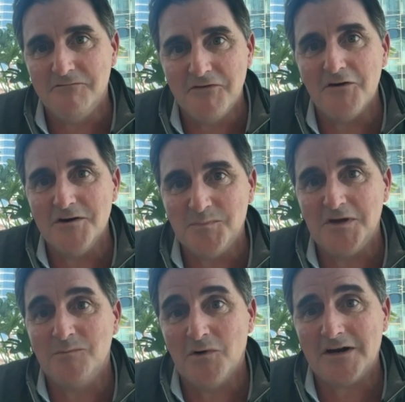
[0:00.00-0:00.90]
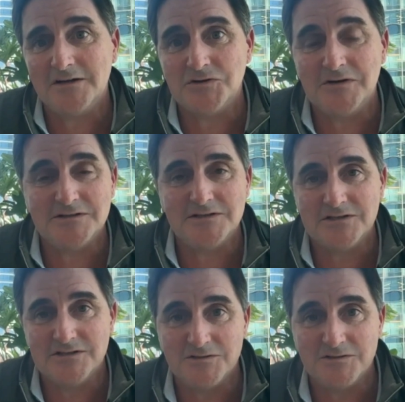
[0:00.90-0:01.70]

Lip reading: very big market transitions: